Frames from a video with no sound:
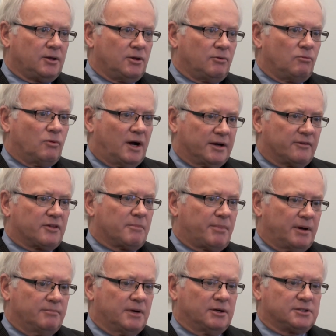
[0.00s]
one of
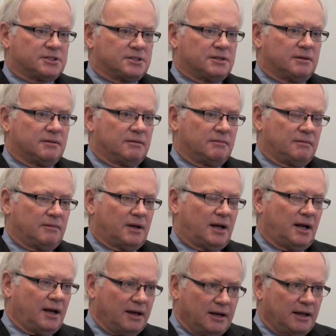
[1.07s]
the most
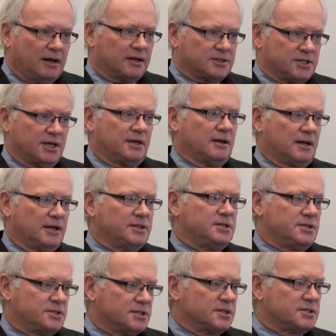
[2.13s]
highly
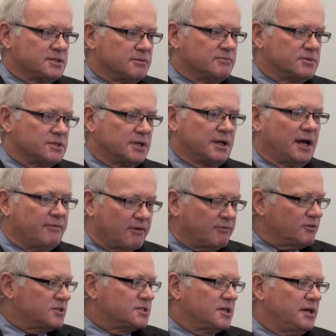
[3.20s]
articulated systems that I've
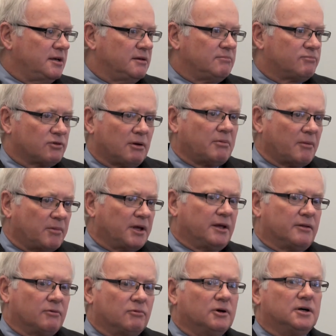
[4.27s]
ever seen,
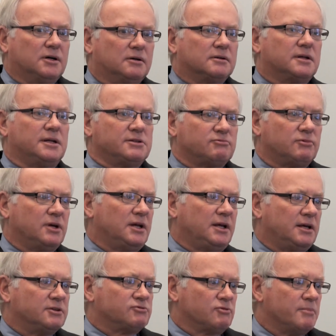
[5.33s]
probably in the world. It
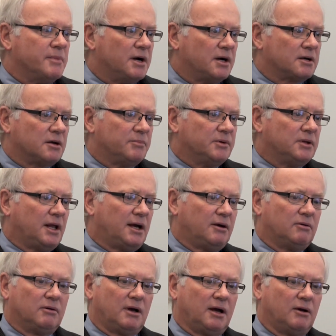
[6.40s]
really is remarkable
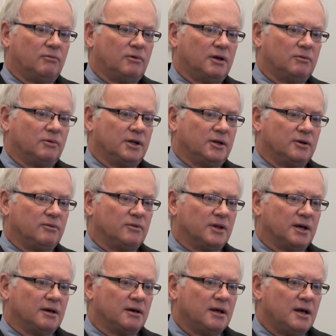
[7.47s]
how well we do
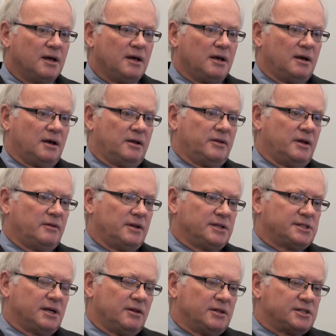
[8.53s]
there. And then
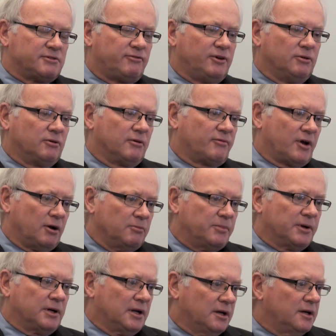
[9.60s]
in this field of
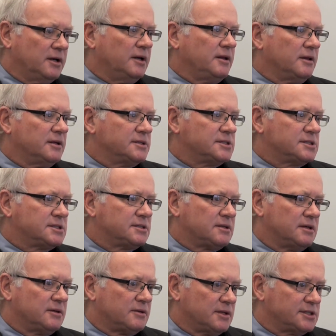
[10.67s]
open learning
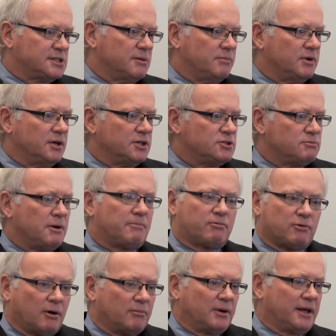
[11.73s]
that's emerged, we're
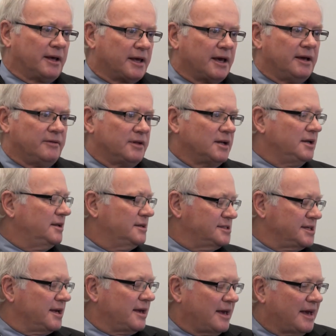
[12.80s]
probably again the
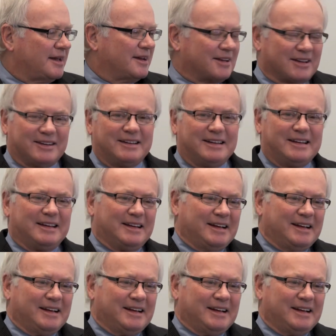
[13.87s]
leaders in Canada.